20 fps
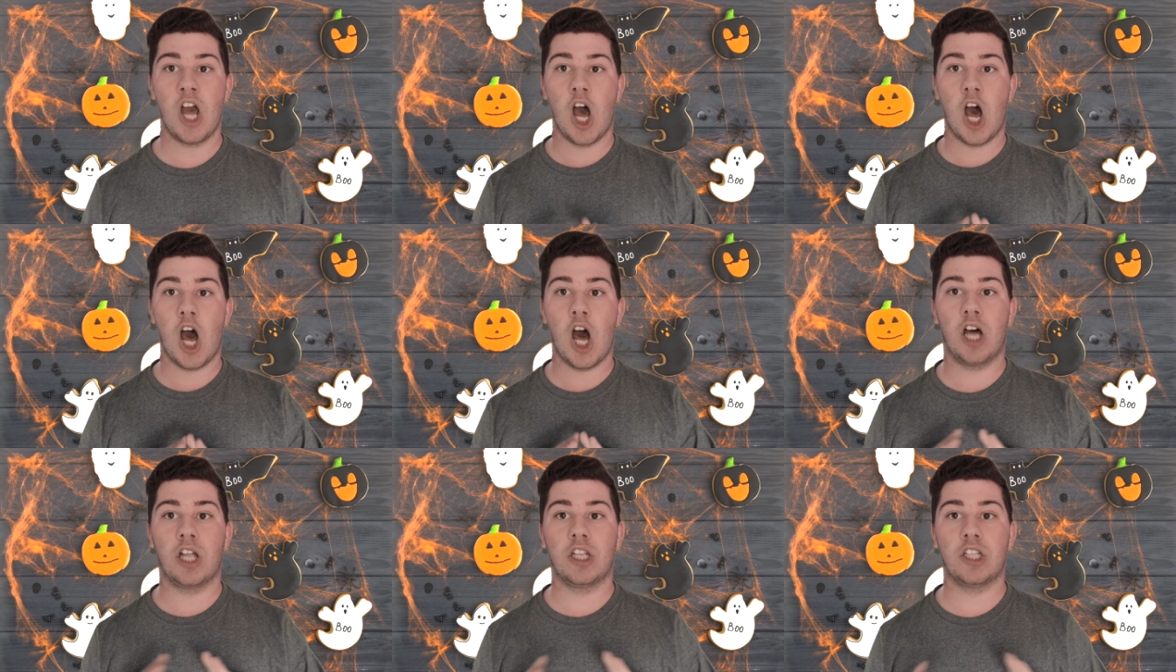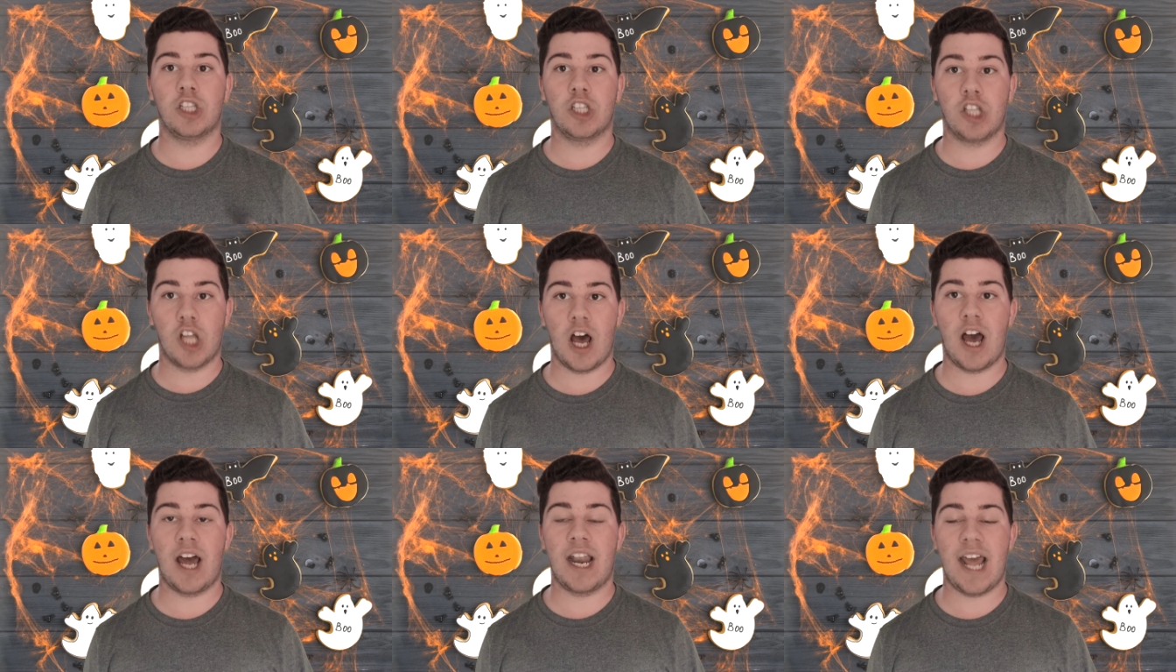a
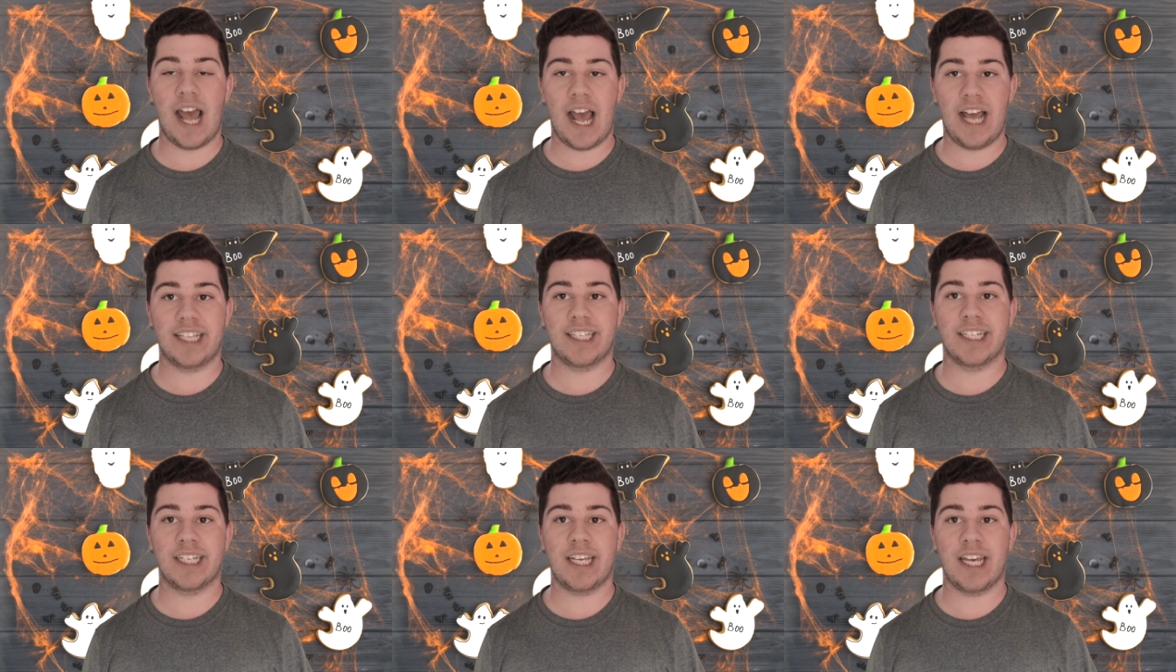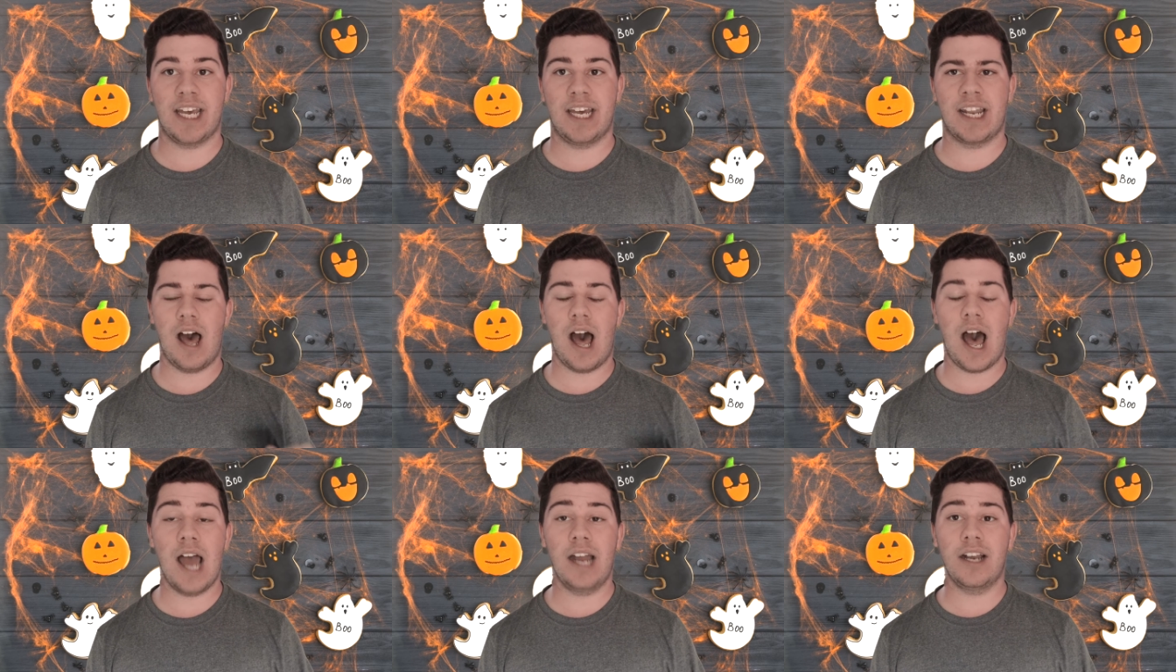lot as a kid.
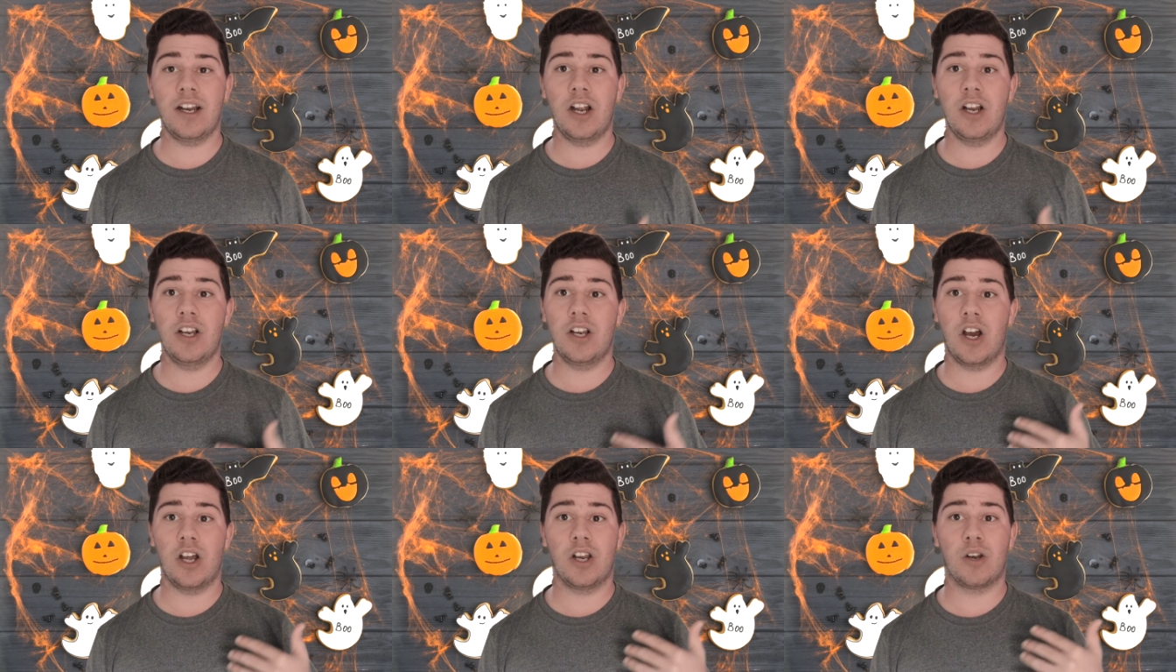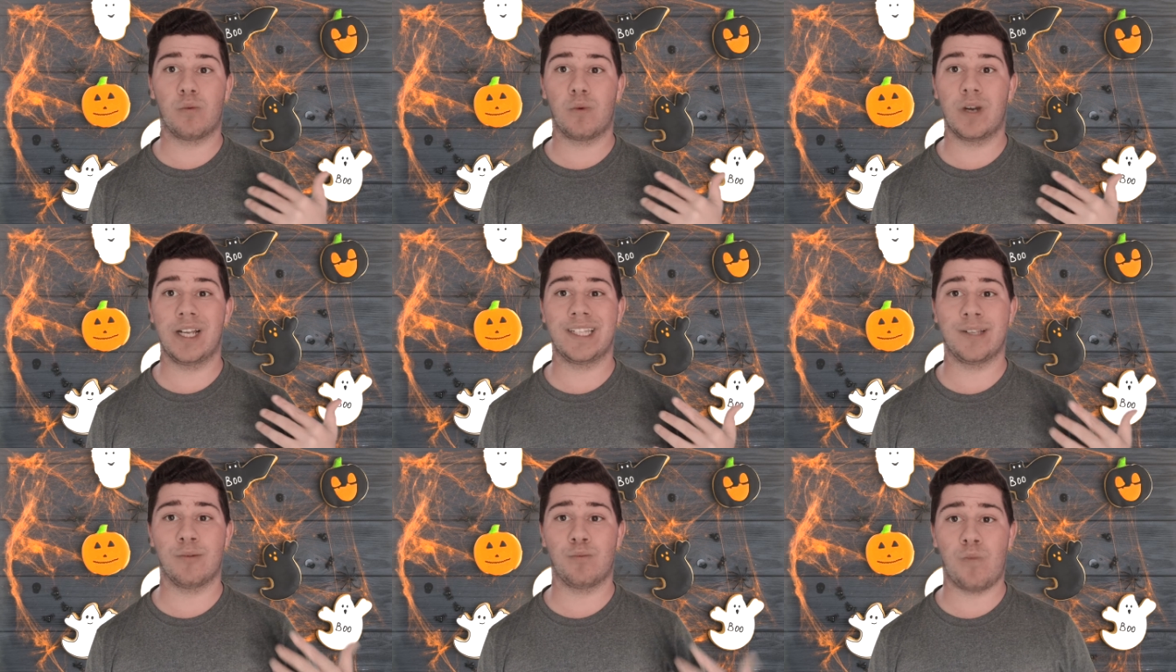I don't know the
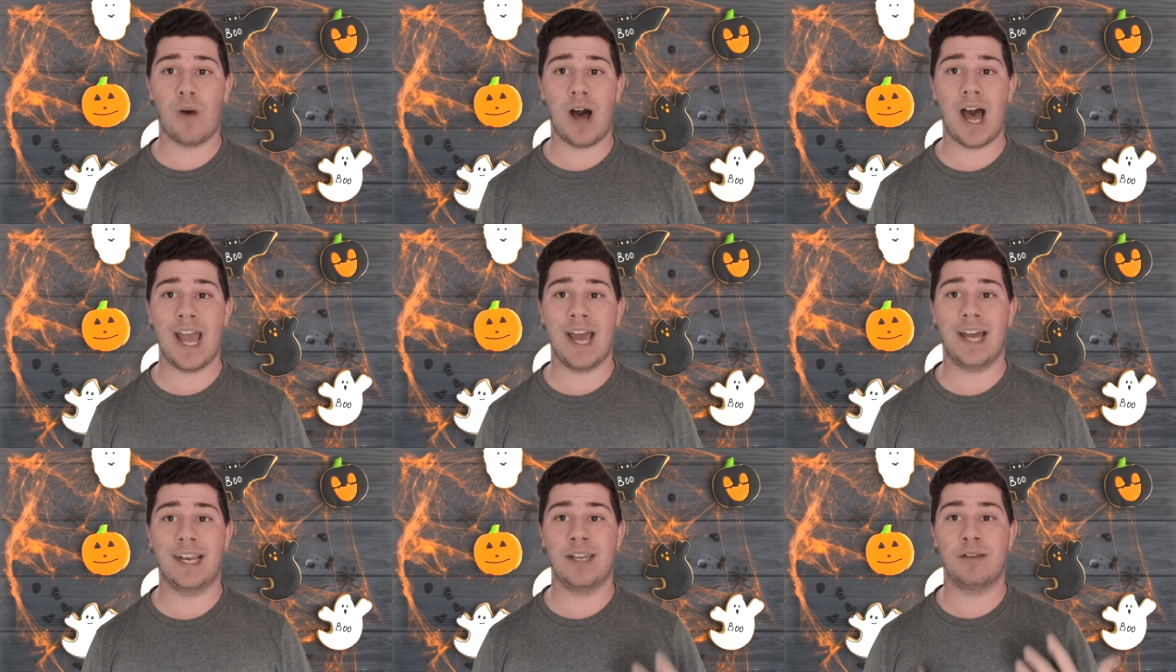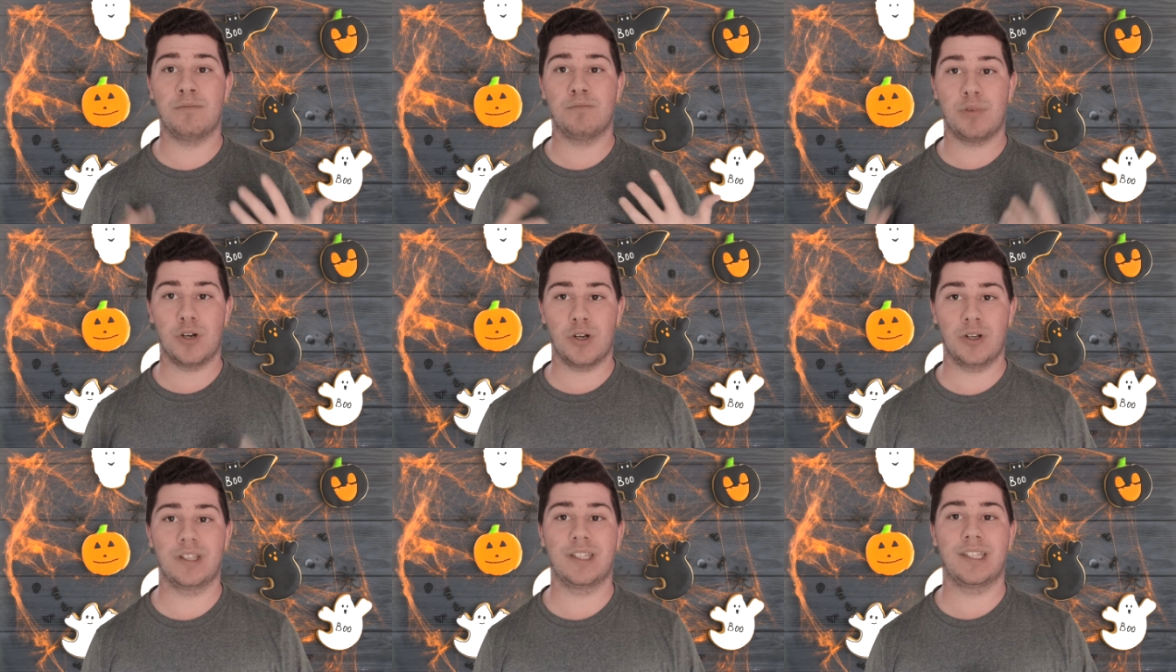reason why I didn't
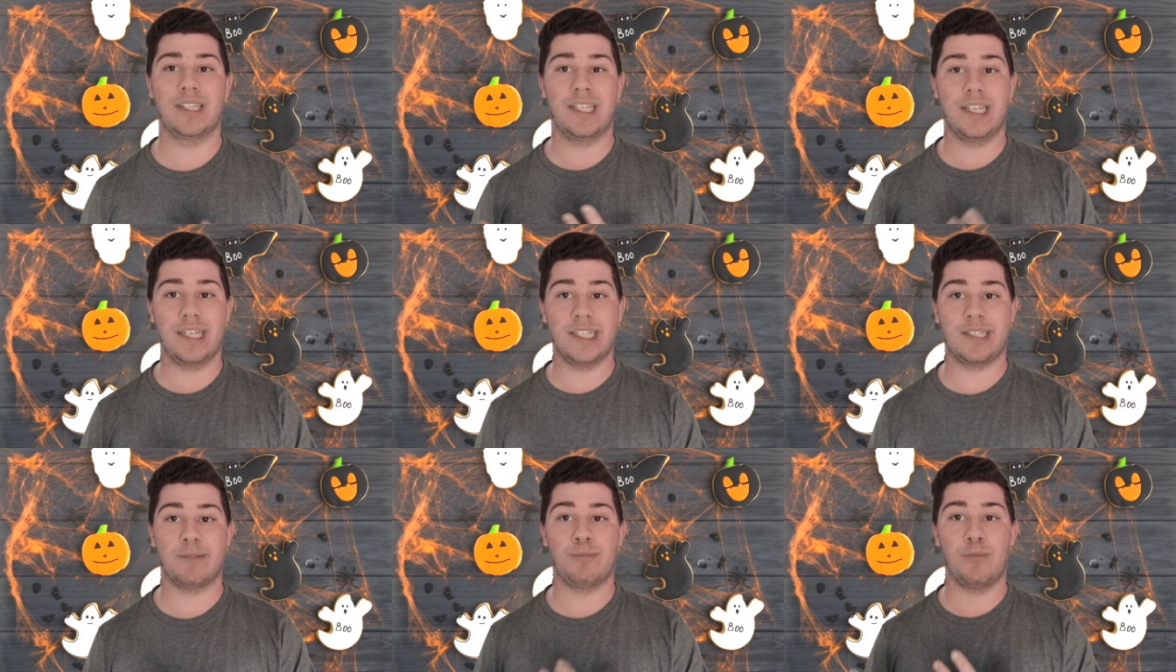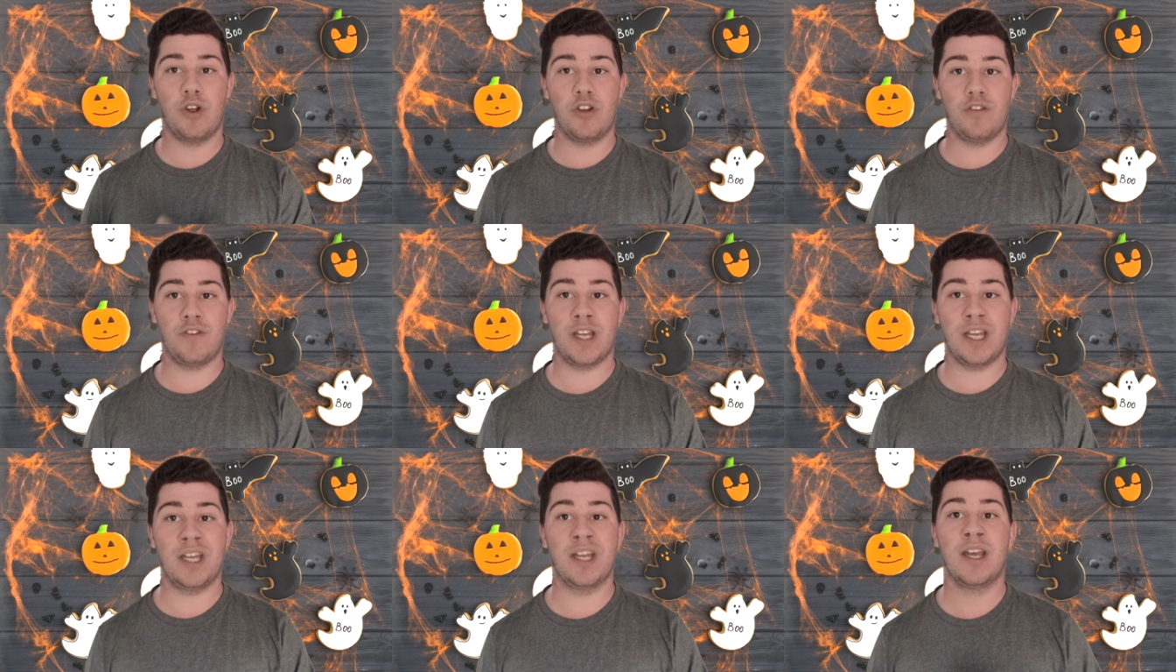put this
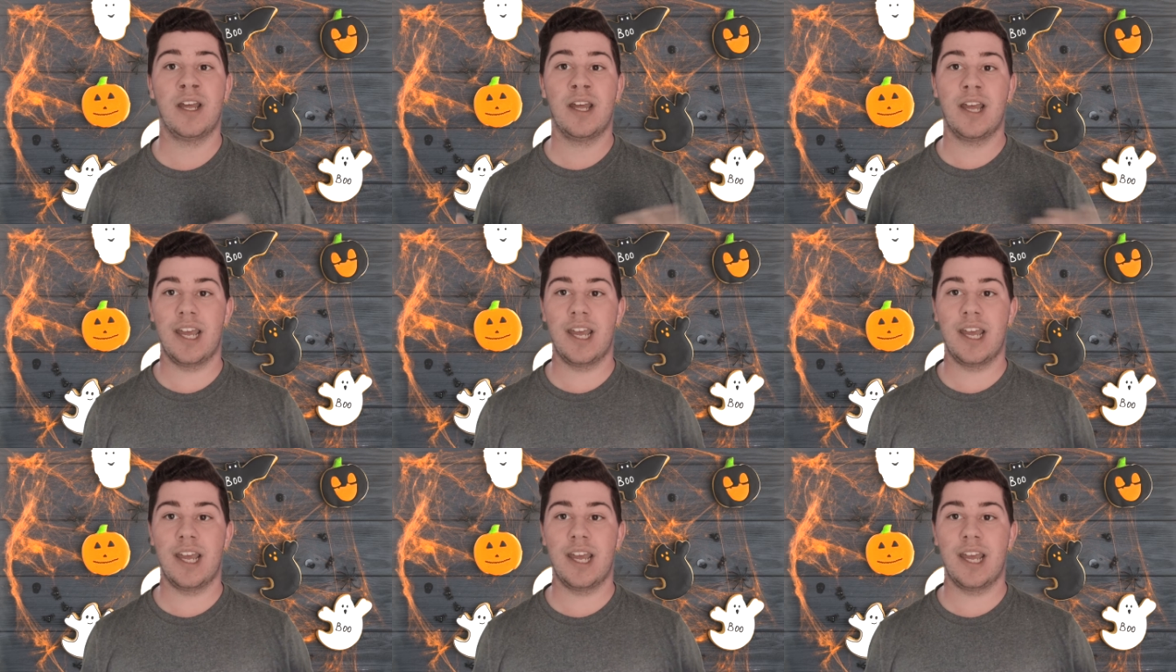movie